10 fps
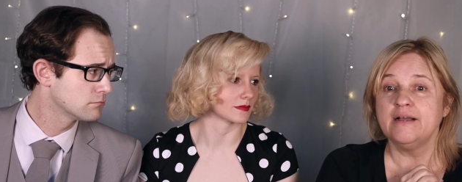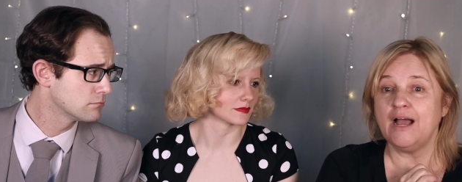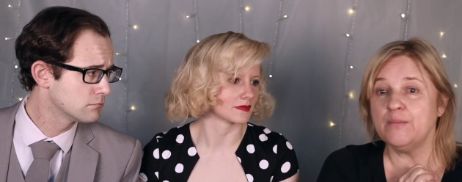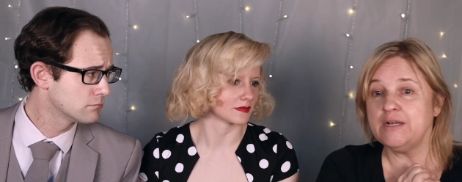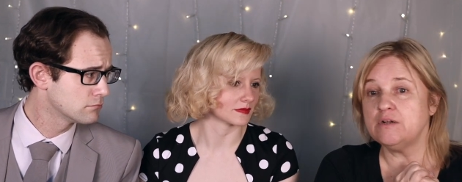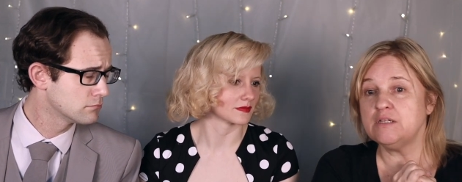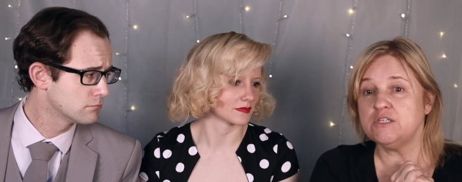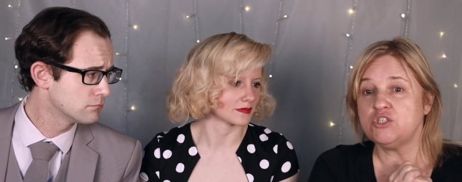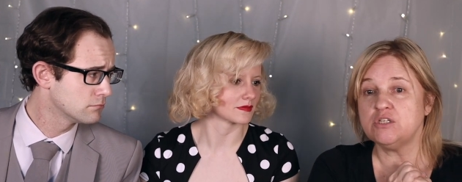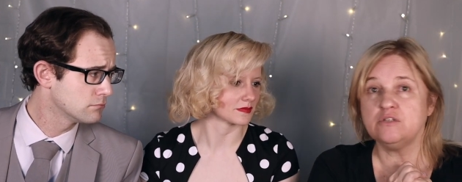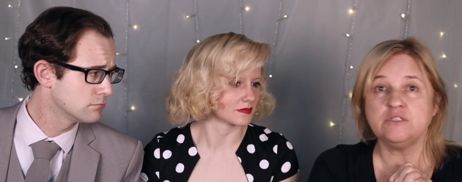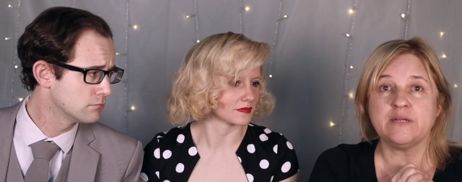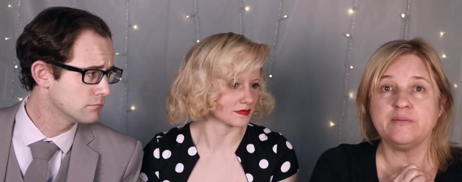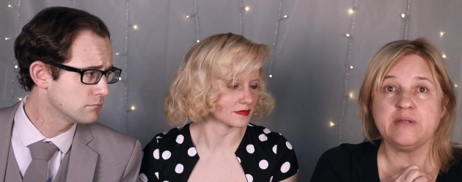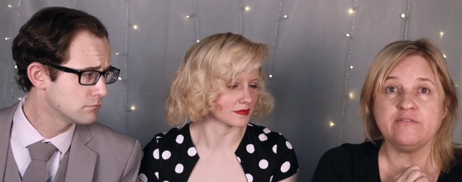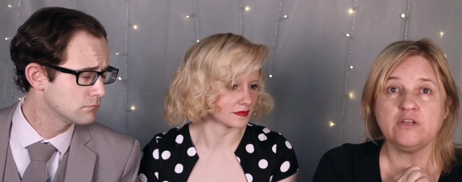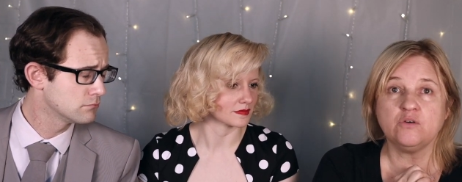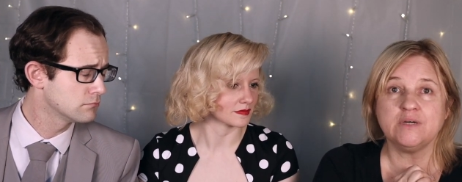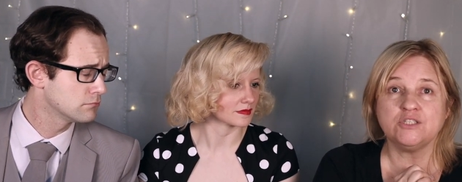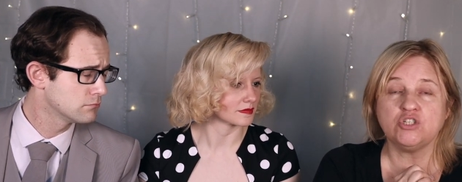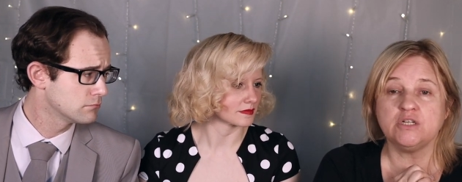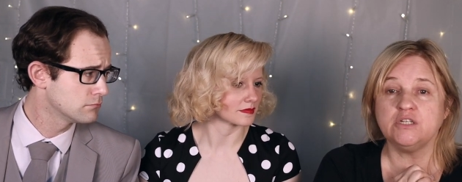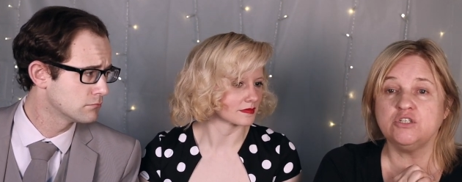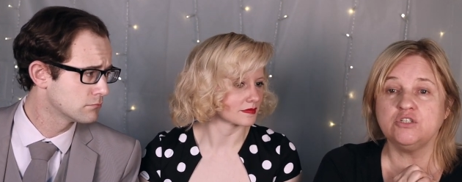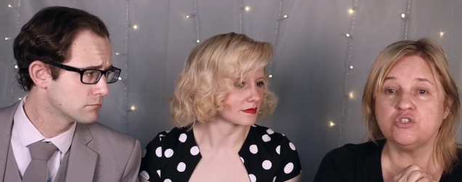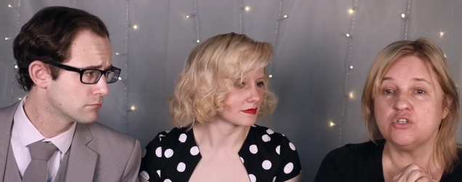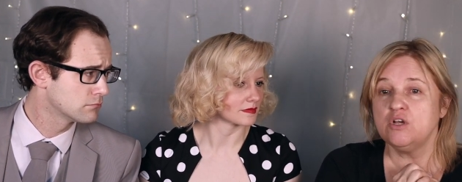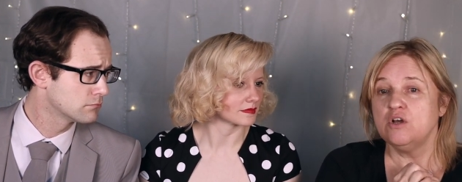Speaker 1: how are we doing on this shoot? Does anybody have any questions?